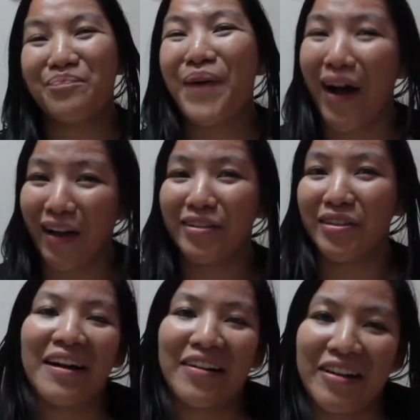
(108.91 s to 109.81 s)
But
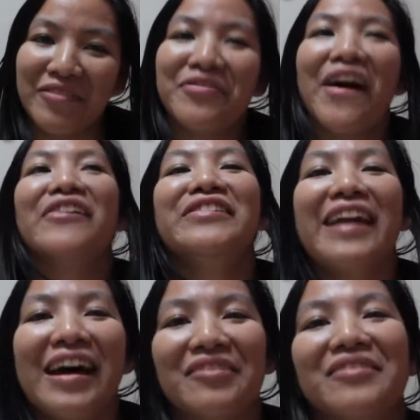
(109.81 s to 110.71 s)
I found
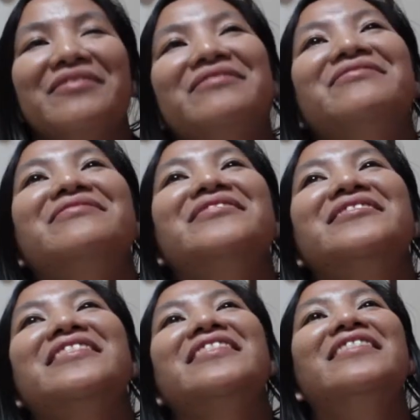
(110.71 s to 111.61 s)
that
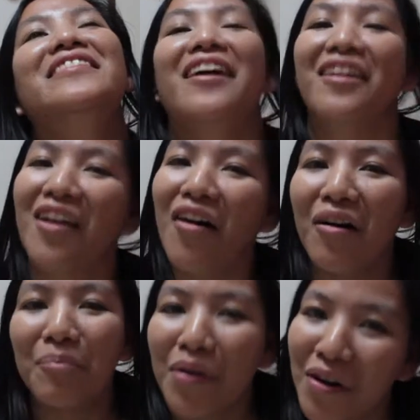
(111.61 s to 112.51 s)
still a
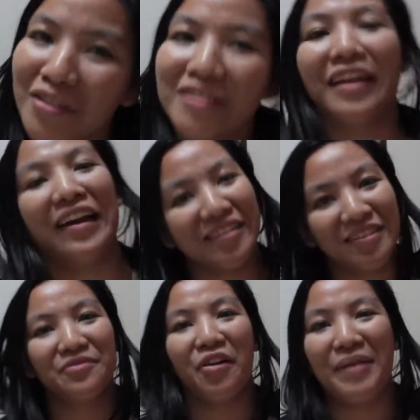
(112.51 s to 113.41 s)
long
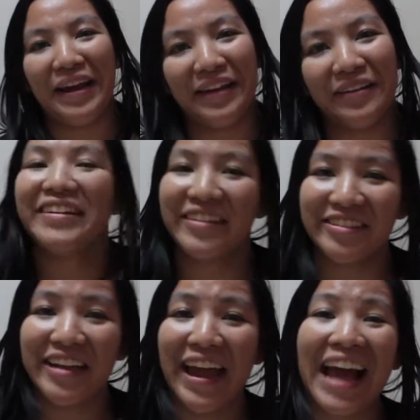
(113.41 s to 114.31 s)
process for me
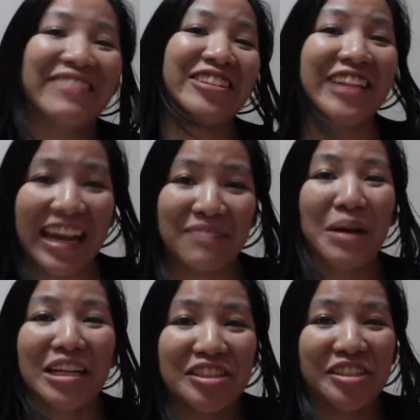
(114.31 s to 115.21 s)
because I have to take
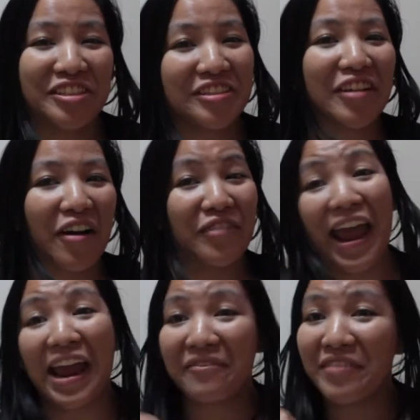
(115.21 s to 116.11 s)
pictures of
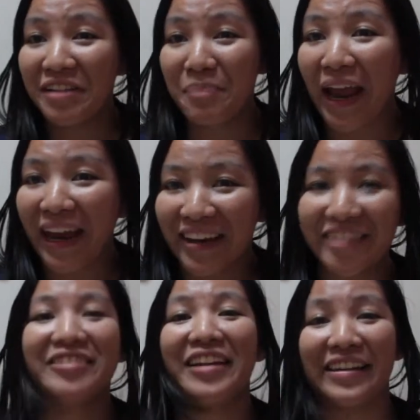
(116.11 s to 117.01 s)
every
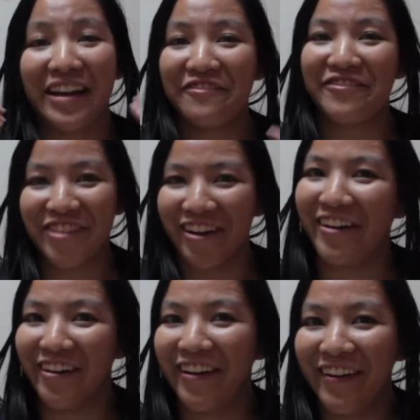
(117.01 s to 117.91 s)
page that I've
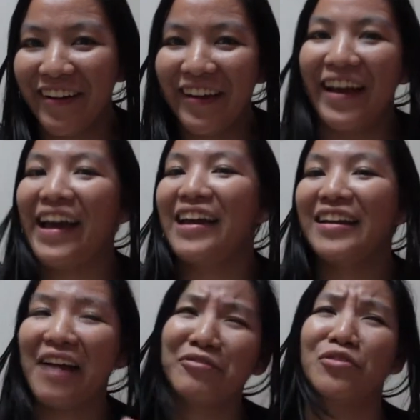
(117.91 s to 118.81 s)
done
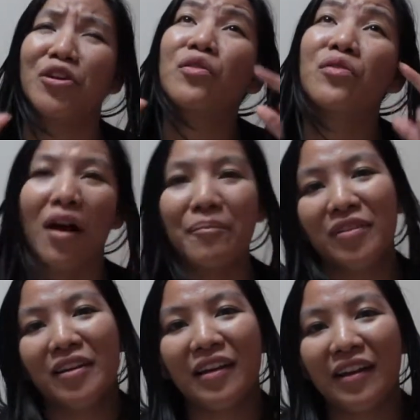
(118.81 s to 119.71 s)
and have to
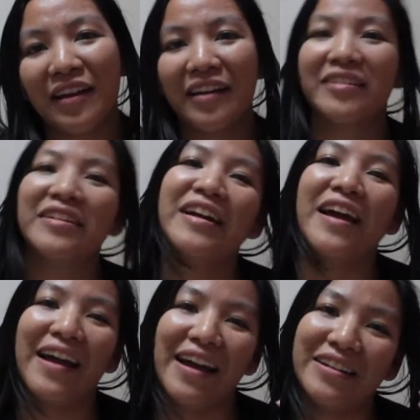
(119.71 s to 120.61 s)
crop it
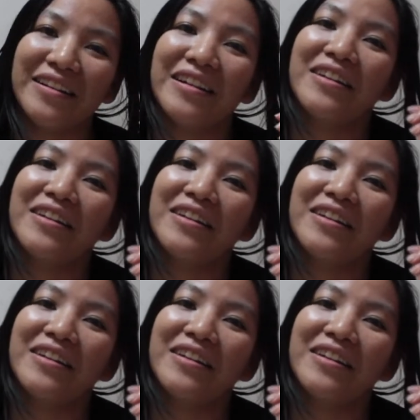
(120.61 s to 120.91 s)
and